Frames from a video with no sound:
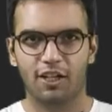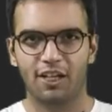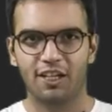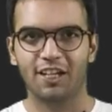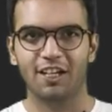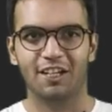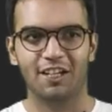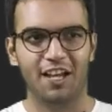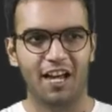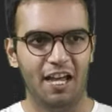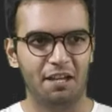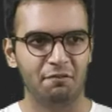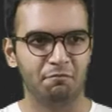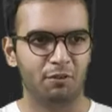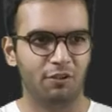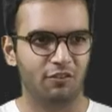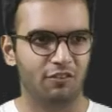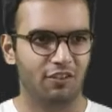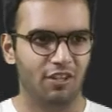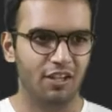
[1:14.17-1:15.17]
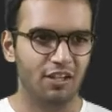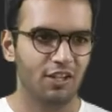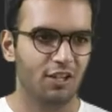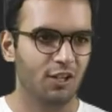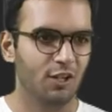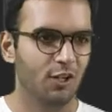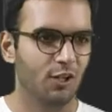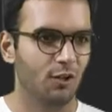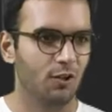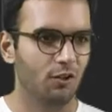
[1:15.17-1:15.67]
In India I must say,
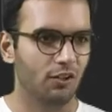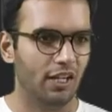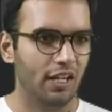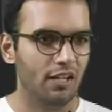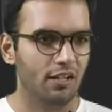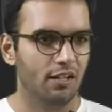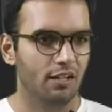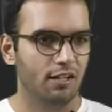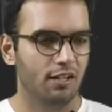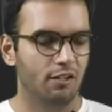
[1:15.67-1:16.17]
okay.